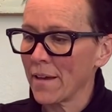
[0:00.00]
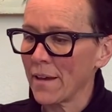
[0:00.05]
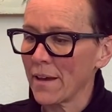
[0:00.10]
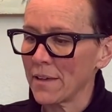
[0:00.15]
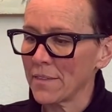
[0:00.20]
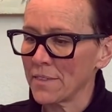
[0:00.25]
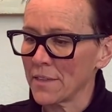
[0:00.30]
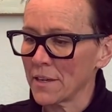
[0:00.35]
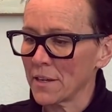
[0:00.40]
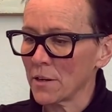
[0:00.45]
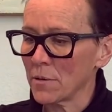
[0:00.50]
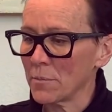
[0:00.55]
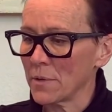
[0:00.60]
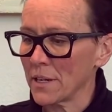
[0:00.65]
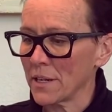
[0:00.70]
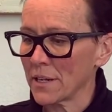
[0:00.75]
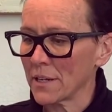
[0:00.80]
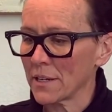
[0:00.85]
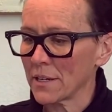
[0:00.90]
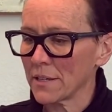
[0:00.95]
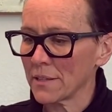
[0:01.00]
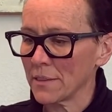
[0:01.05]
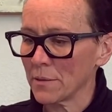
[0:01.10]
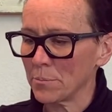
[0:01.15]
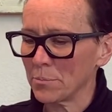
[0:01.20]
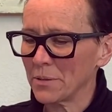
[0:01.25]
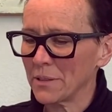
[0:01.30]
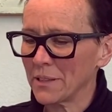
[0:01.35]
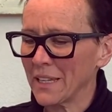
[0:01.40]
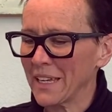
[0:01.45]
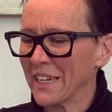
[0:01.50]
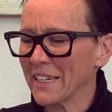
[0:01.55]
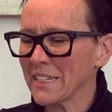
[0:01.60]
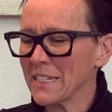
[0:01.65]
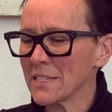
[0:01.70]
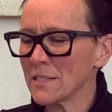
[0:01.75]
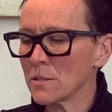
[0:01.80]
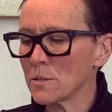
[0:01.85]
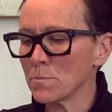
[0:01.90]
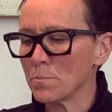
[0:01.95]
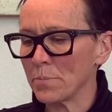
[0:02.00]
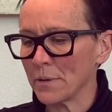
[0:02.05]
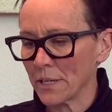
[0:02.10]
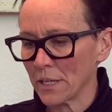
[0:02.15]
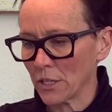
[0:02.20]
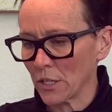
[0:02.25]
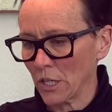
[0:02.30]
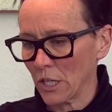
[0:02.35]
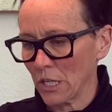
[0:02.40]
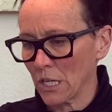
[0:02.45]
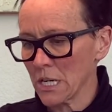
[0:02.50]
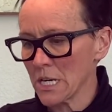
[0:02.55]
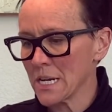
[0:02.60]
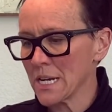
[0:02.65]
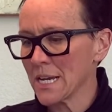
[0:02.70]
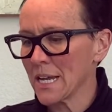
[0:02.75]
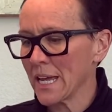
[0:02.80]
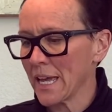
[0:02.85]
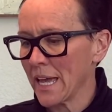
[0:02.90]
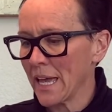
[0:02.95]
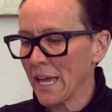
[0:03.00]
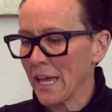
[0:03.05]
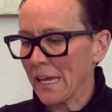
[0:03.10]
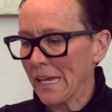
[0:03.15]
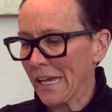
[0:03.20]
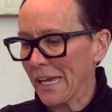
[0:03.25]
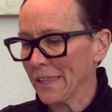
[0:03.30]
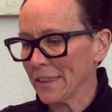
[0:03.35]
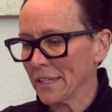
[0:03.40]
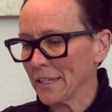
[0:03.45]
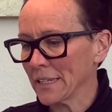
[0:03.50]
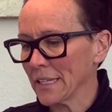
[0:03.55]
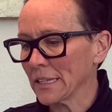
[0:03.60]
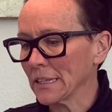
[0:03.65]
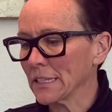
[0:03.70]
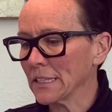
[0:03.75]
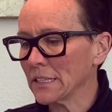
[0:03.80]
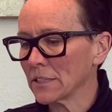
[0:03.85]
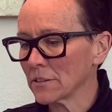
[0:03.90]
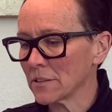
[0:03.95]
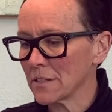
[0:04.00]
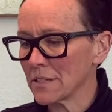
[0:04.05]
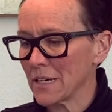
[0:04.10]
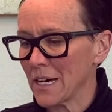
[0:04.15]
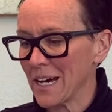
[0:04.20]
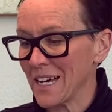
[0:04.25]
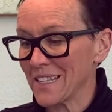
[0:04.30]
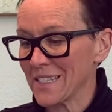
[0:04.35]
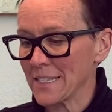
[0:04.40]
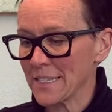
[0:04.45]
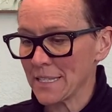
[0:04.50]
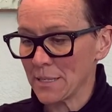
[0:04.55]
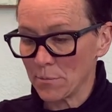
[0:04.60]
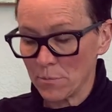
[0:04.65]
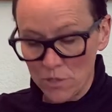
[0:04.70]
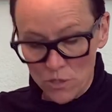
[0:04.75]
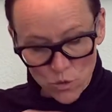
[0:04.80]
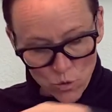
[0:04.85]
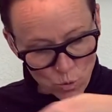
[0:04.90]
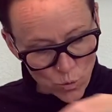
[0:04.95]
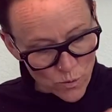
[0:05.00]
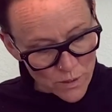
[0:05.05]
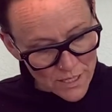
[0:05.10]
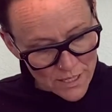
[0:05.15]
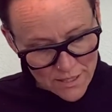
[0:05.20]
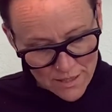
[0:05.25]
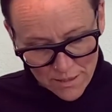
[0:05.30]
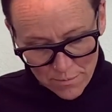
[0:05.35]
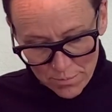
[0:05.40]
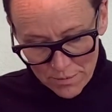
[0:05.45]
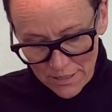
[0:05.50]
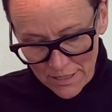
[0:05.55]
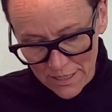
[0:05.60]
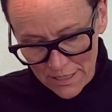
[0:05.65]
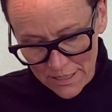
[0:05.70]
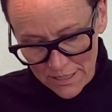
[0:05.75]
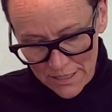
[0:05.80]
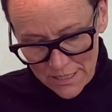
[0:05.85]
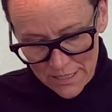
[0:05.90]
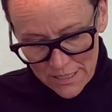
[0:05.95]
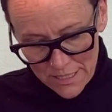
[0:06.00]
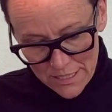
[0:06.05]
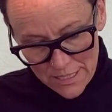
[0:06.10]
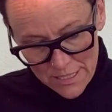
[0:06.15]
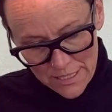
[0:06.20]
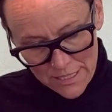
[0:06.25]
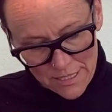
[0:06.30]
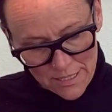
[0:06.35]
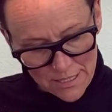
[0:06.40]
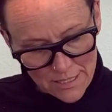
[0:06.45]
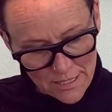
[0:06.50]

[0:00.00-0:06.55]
I think I'll make the planets bigger and then the little dots in between the planets